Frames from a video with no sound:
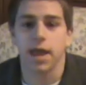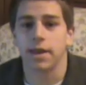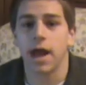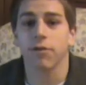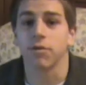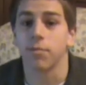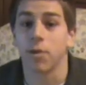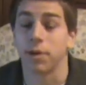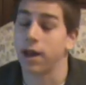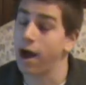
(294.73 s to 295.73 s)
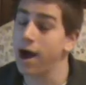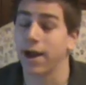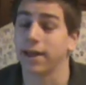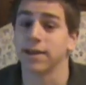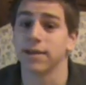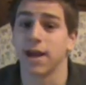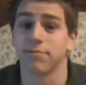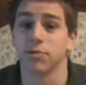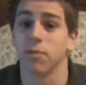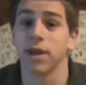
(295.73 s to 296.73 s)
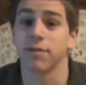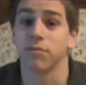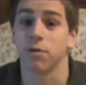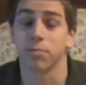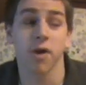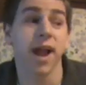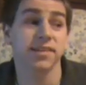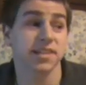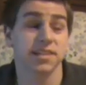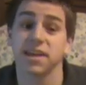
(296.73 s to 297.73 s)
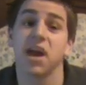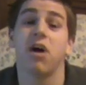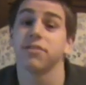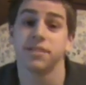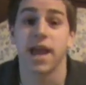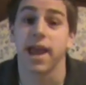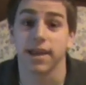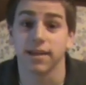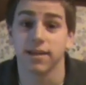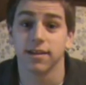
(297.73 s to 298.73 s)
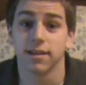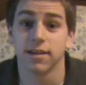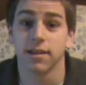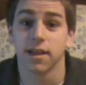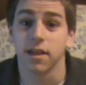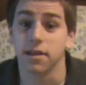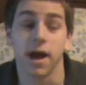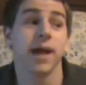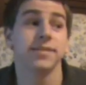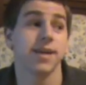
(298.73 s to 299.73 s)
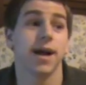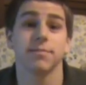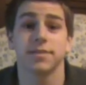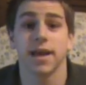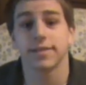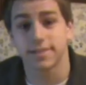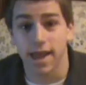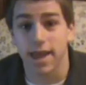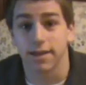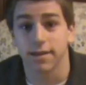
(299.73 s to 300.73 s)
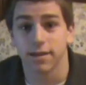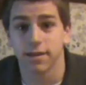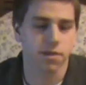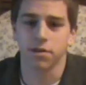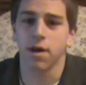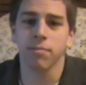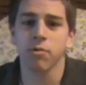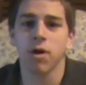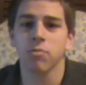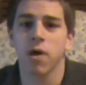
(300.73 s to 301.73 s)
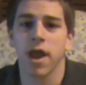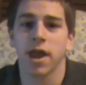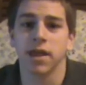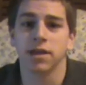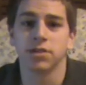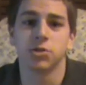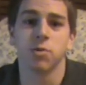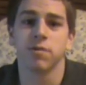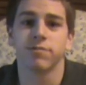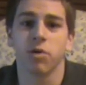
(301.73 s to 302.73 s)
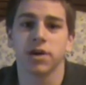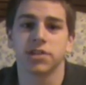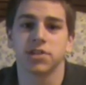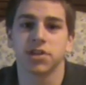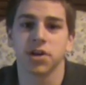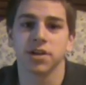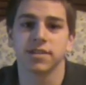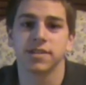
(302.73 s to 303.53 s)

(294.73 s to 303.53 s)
And now the moment I have been waiting for practically all day. 9 times out of 10, the number one way to avoid certain